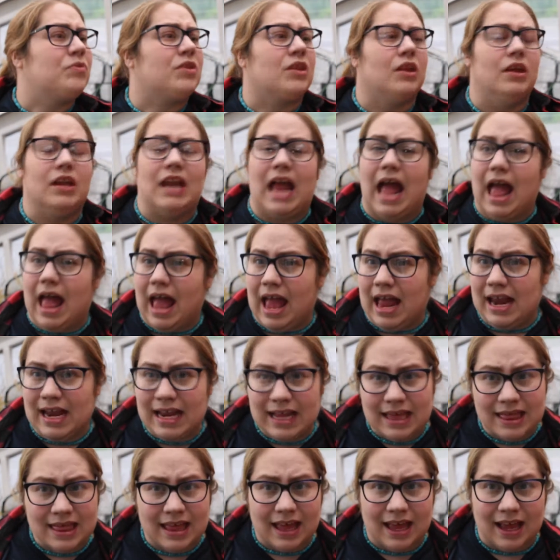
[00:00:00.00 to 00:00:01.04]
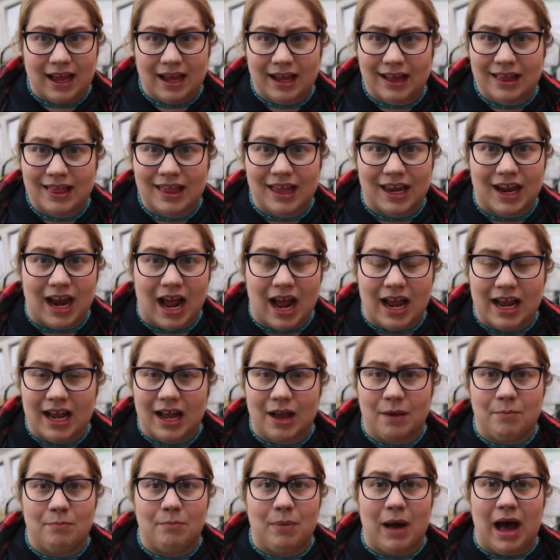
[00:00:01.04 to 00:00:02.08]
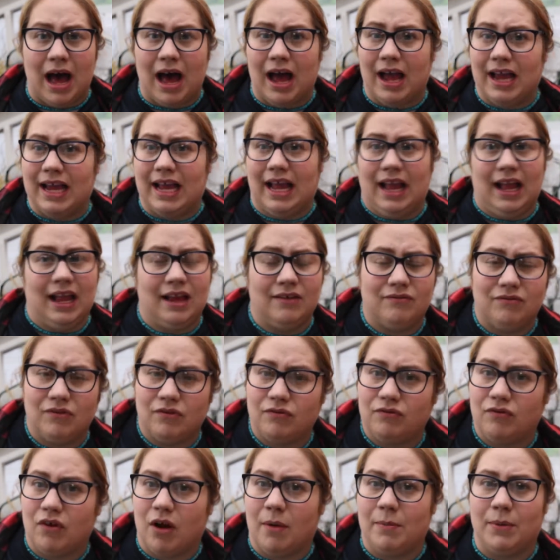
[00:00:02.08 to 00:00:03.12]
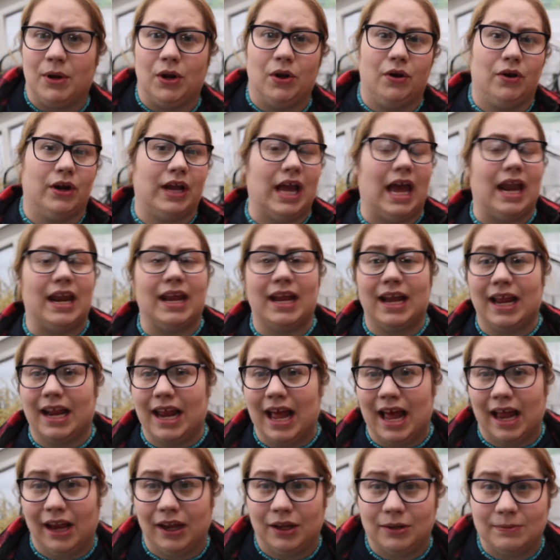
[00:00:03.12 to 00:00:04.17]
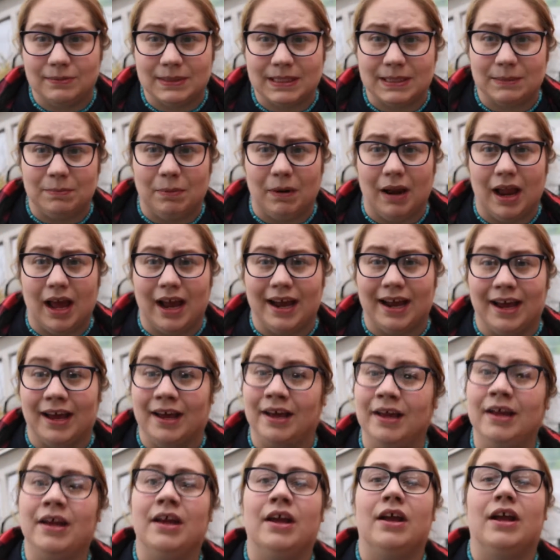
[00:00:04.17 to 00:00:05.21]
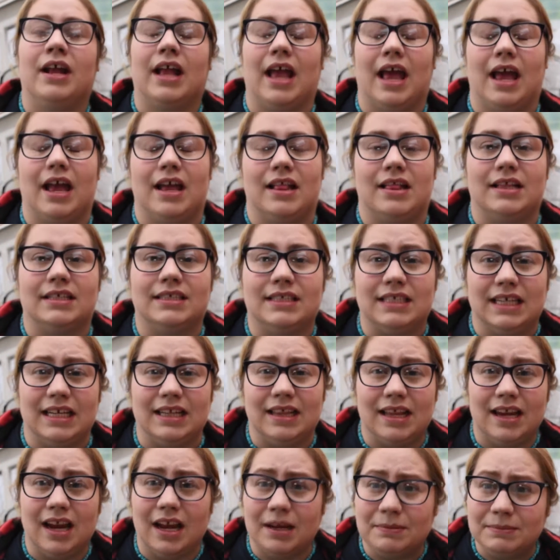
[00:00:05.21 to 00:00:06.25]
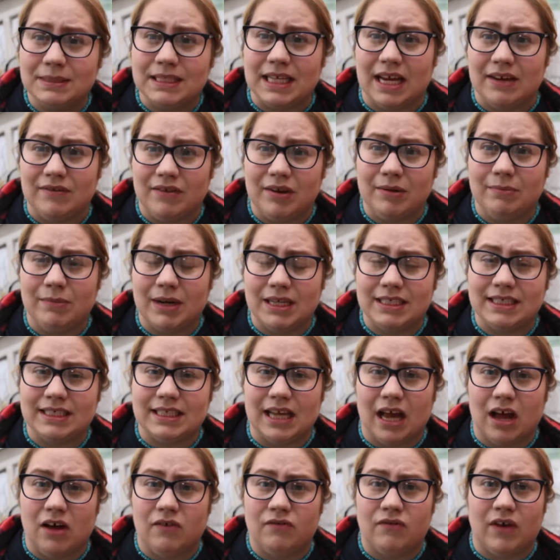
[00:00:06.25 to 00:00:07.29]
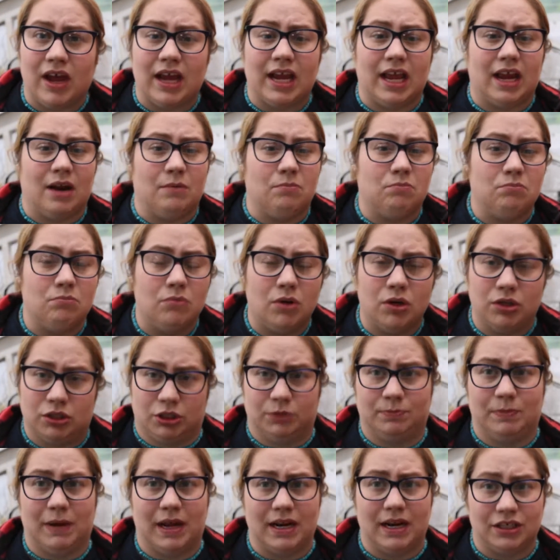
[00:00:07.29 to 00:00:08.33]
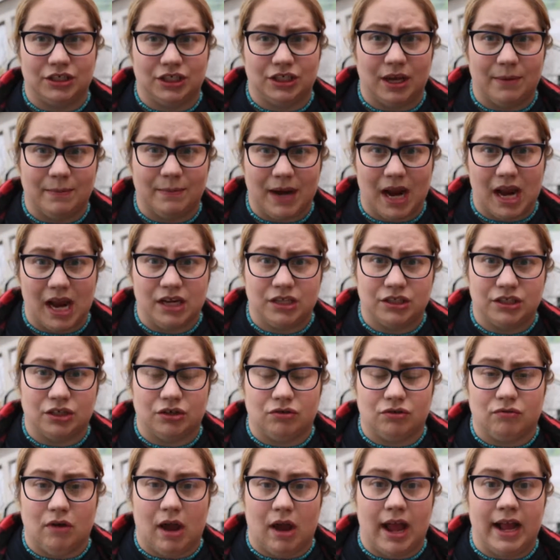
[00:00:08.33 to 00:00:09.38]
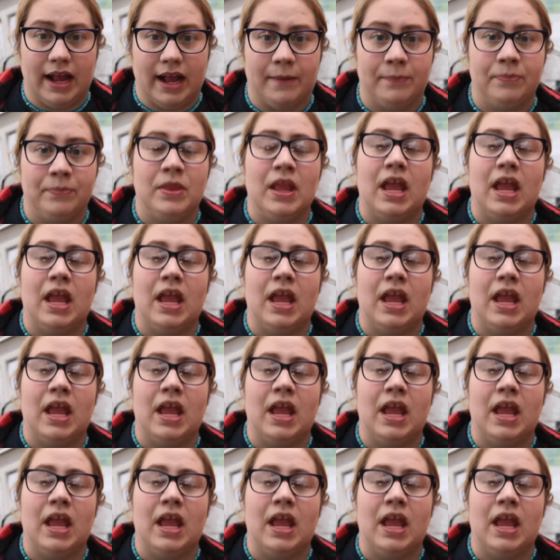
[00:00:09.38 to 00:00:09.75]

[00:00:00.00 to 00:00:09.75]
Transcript: than anything that I can buy, even from an organic and heirloom supplier. Okay, the seed that I'm saving myself, I get a much better germination rate,